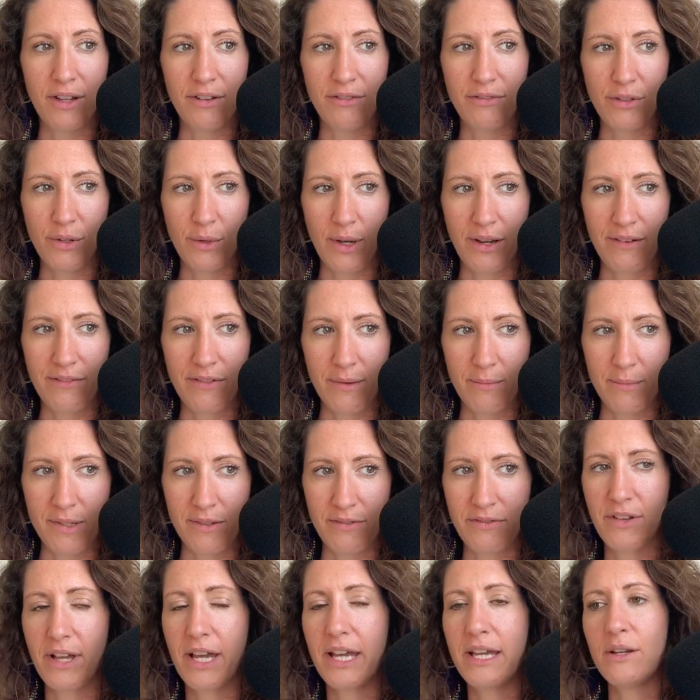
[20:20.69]
if you have them
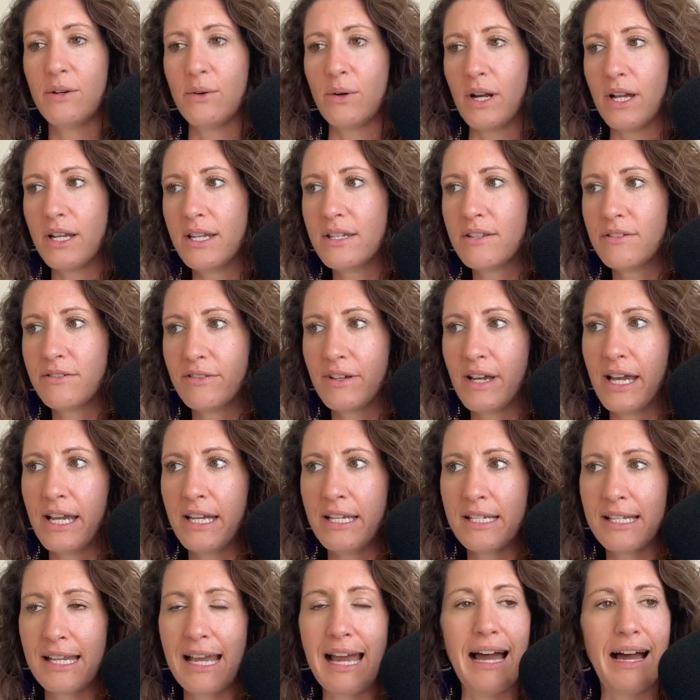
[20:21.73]
defined or
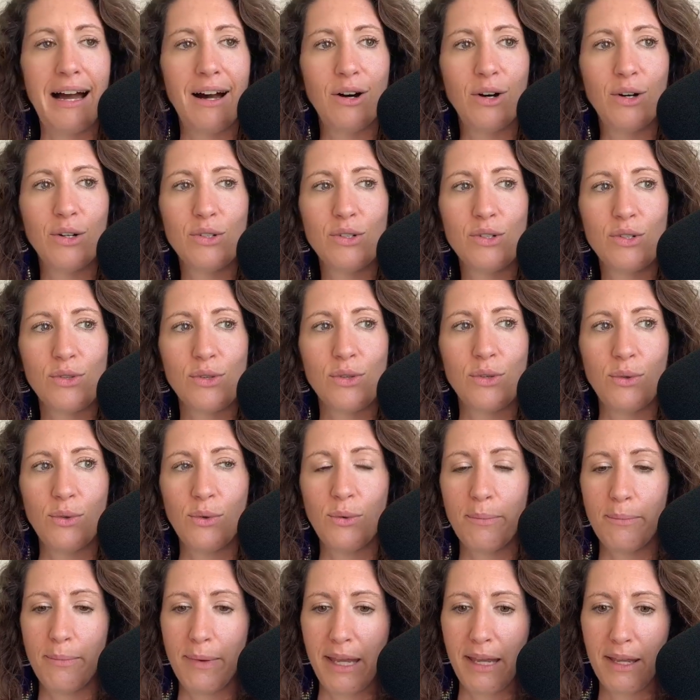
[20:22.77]
undefined, how
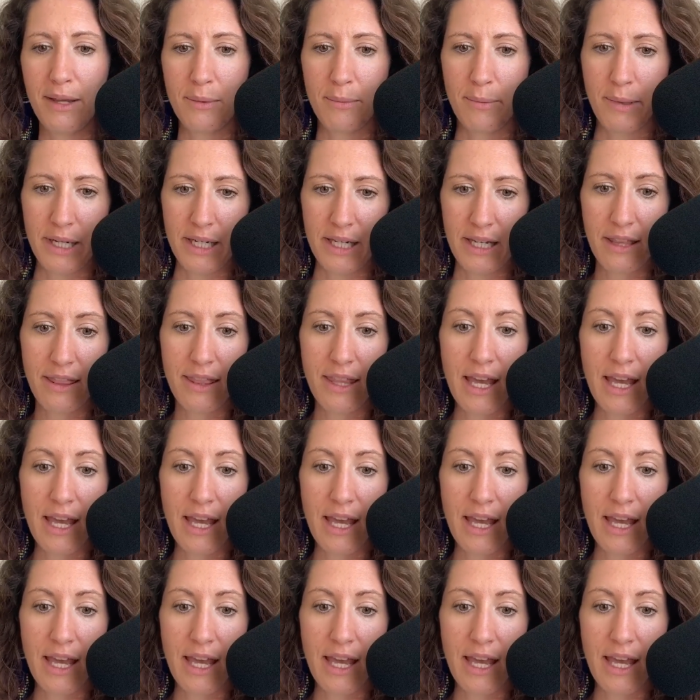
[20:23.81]
to make money.